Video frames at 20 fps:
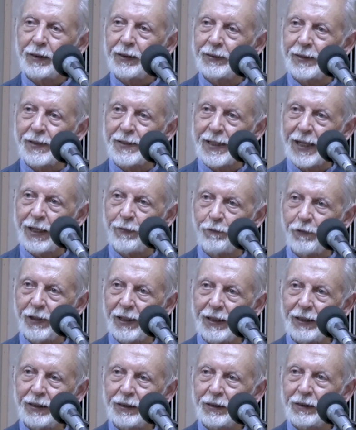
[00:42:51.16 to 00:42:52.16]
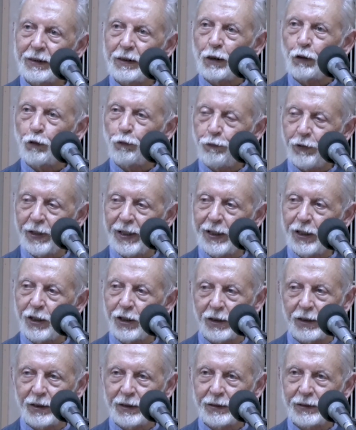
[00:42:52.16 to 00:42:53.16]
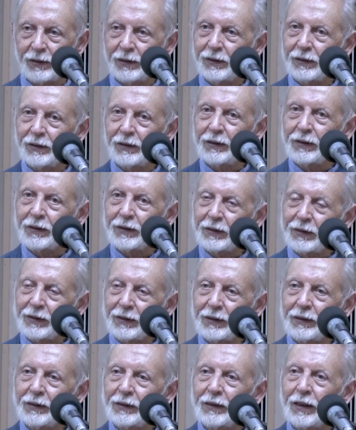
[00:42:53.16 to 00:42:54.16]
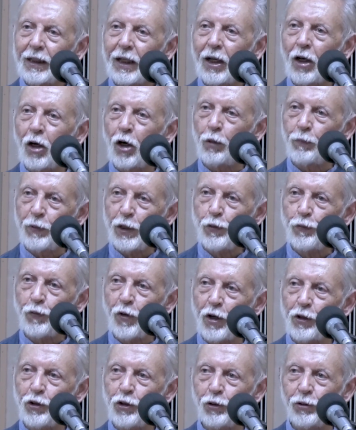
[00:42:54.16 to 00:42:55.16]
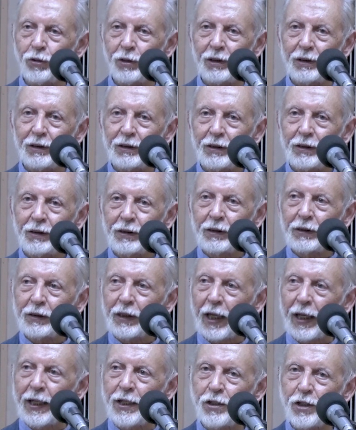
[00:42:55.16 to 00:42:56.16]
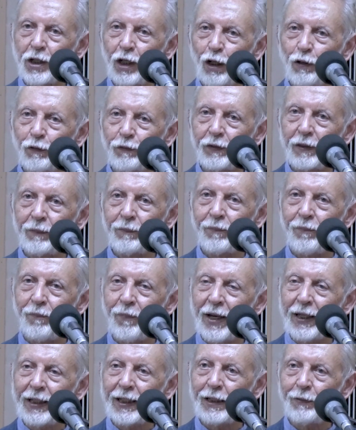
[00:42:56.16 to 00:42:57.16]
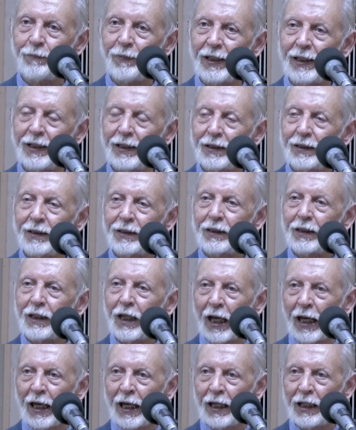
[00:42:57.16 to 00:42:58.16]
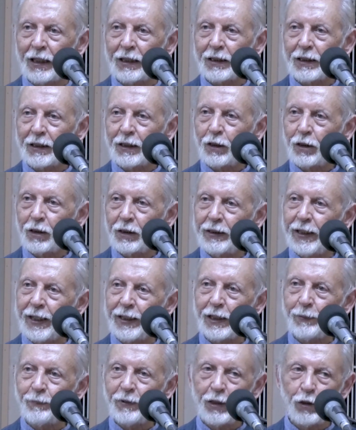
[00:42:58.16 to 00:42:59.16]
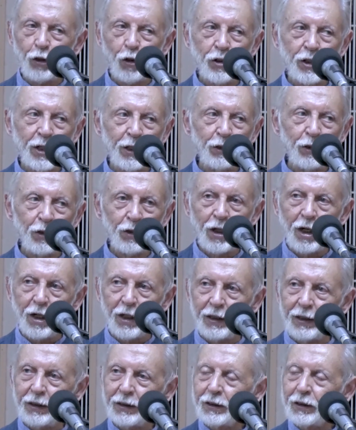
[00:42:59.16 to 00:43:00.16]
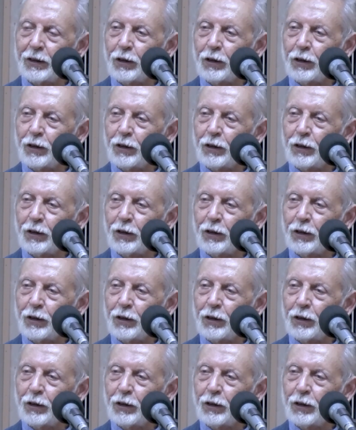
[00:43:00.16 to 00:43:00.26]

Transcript: In the same way, failure or misfortune, instead of taking me closer to God,